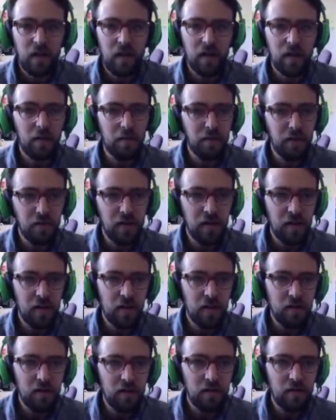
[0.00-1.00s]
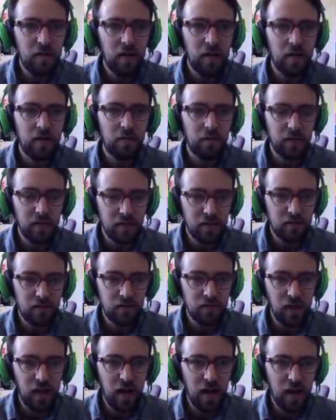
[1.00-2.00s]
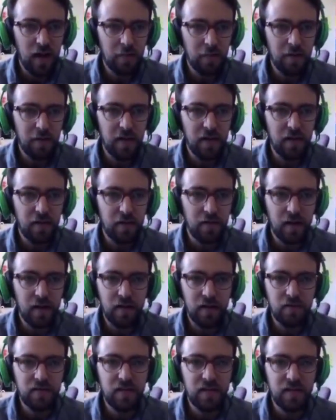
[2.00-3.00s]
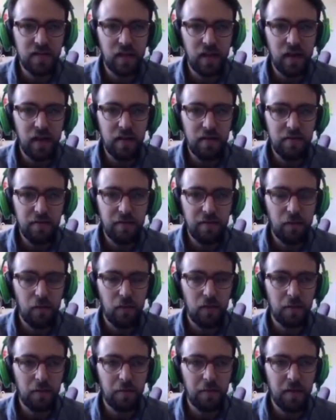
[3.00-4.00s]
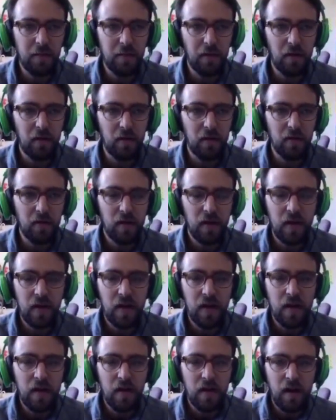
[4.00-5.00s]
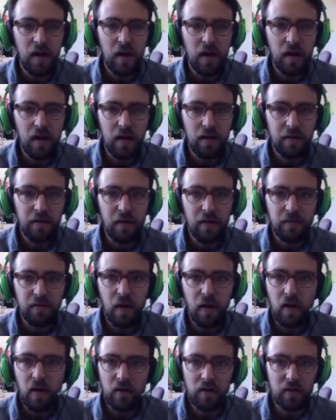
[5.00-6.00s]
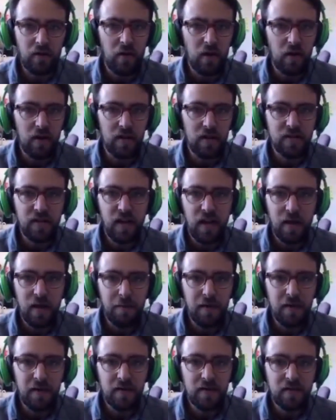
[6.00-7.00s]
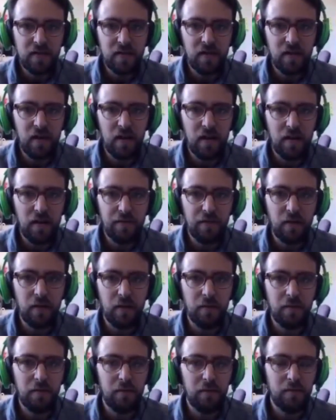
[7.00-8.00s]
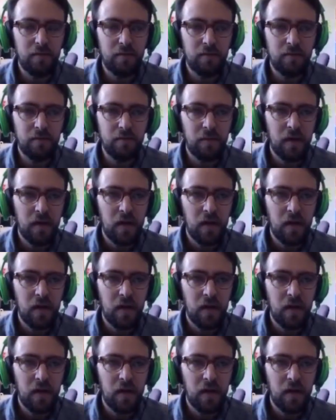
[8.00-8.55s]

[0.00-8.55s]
community and a research lab here at UCLA for people uh, all across campus from